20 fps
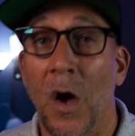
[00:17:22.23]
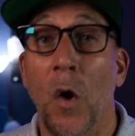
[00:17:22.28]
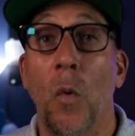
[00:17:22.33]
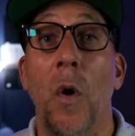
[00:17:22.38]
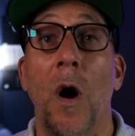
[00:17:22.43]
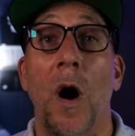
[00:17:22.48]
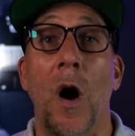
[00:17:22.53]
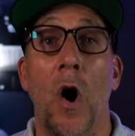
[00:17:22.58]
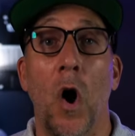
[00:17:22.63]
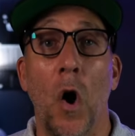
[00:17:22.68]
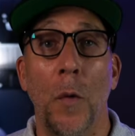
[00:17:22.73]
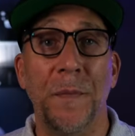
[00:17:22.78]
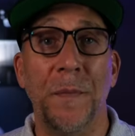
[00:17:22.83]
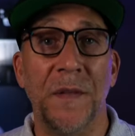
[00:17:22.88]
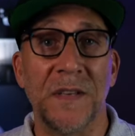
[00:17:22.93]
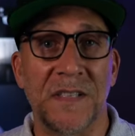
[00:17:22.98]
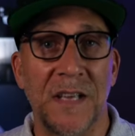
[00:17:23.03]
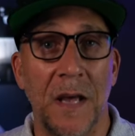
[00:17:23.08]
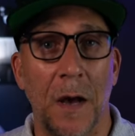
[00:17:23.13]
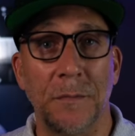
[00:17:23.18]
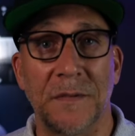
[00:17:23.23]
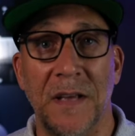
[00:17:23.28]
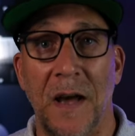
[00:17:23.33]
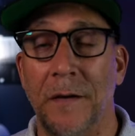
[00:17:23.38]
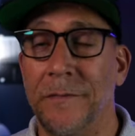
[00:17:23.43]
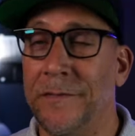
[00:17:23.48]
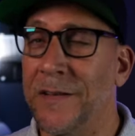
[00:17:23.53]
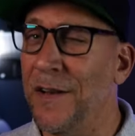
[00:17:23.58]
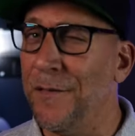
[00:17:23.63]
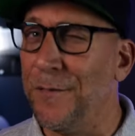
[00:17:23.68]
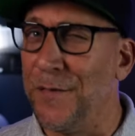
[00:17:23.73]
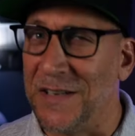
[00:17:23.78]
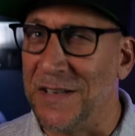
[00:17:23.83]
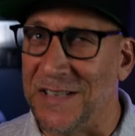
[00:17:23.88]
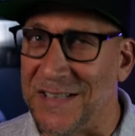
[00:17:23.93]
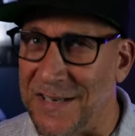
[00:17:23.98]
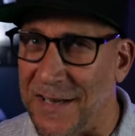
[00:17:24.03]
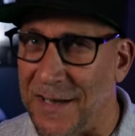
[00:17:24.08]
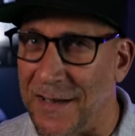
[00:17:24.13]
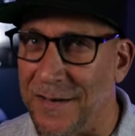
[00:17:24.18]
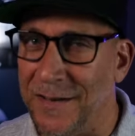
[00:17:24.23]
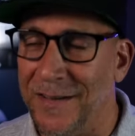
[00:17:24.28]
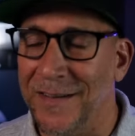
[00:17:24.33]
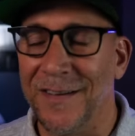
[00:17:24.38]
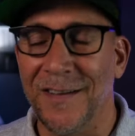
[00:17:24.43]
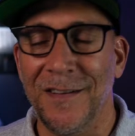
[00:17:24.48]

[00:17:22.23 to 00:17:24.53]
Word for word: Well, I hope this helped out, and if it did,